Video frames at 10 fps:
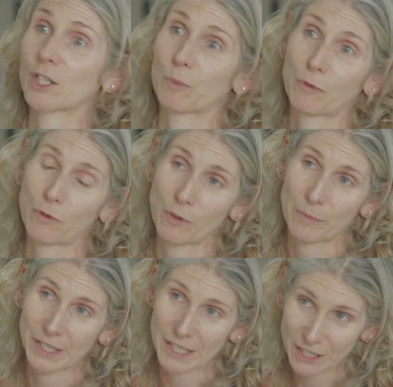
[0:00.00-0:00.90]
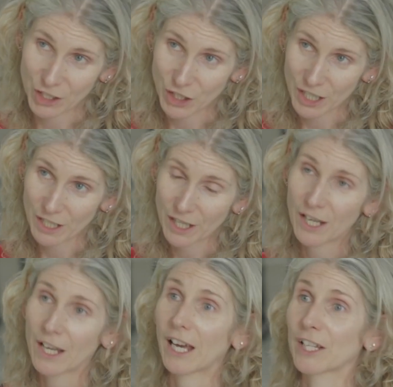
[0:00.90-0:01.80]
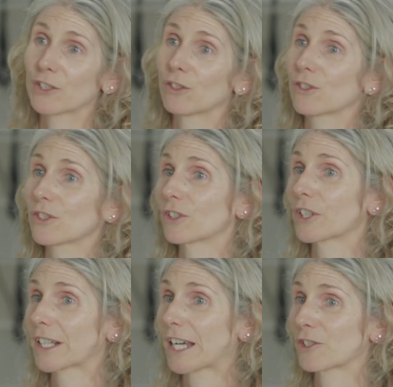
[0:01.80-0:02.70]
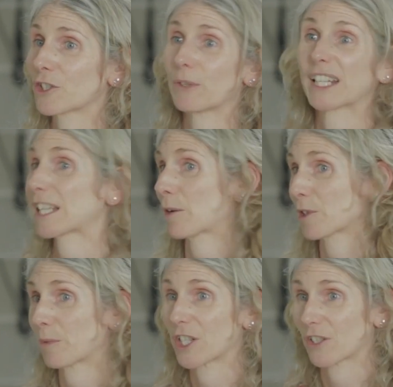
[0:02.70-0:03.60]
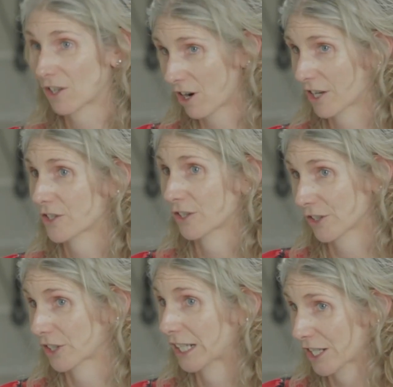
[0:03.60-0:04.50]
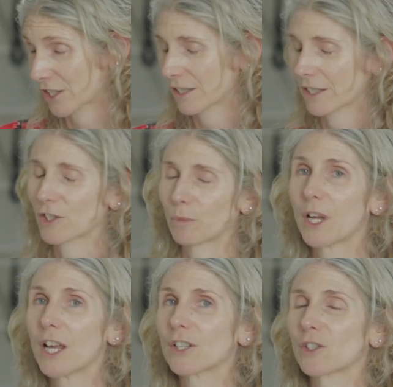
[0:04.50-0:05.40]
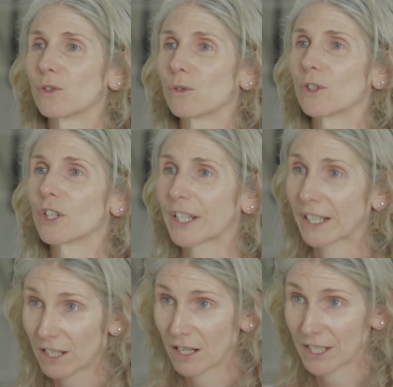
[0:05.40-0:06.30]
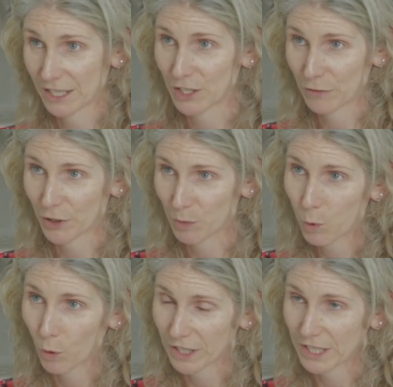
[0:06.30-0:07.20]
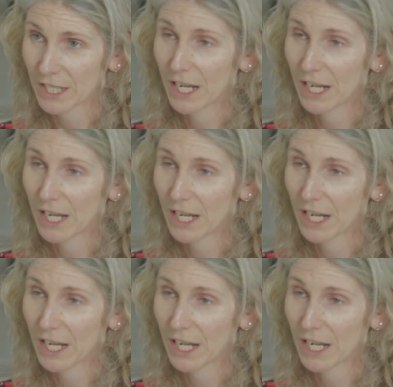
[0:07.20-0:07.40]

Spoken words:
to perform an ECG, and you'll also learn how to examine the patient's heart or circulation system. So learning in context is very important.